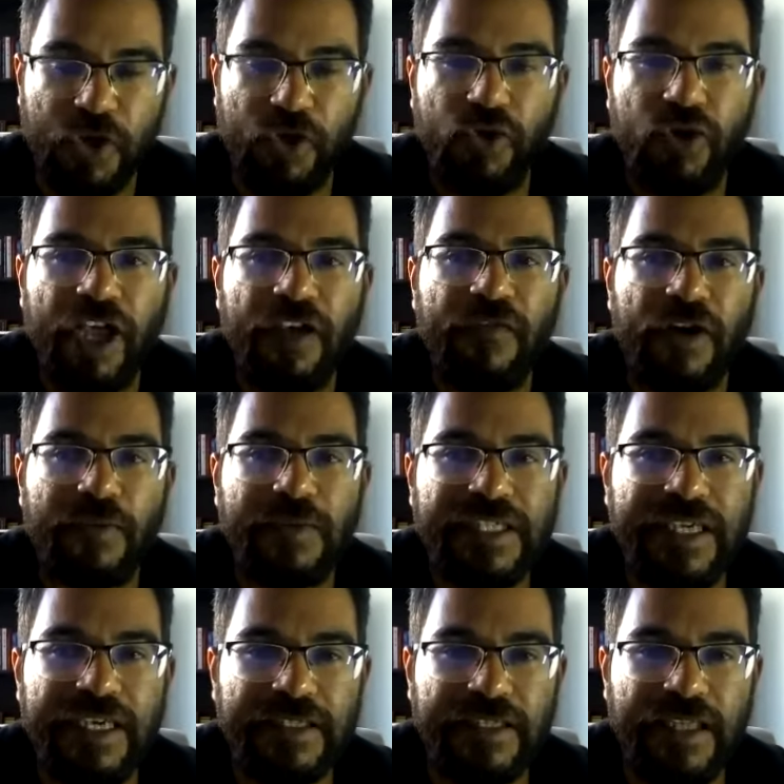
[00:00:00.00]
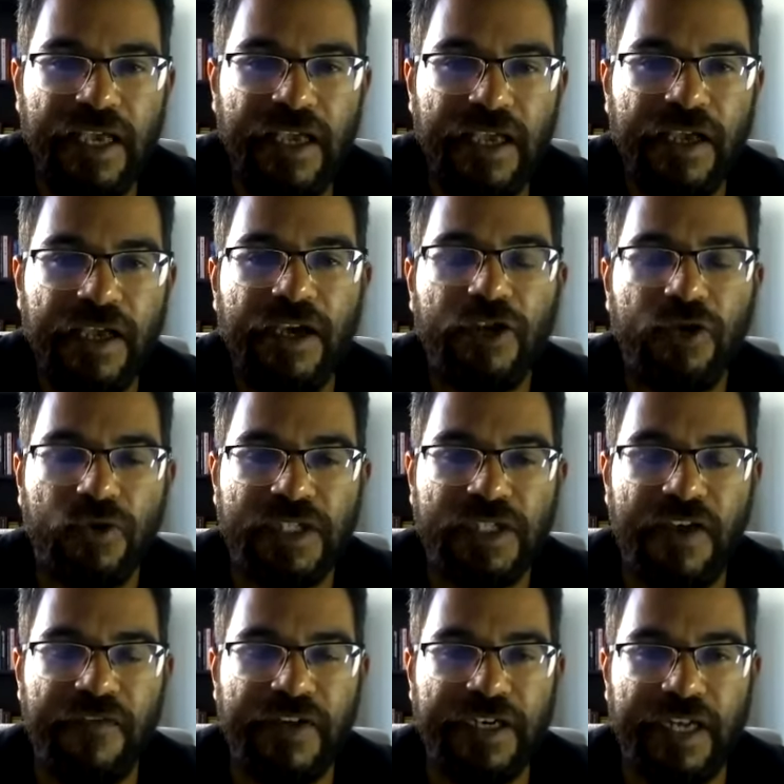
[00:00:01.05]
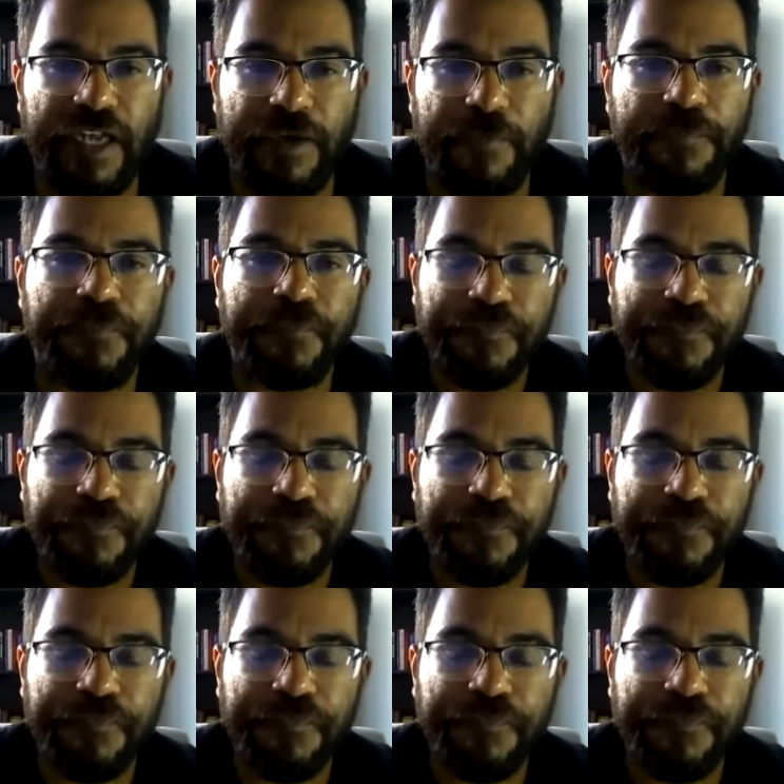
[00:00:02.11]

You're going from 60 to 70.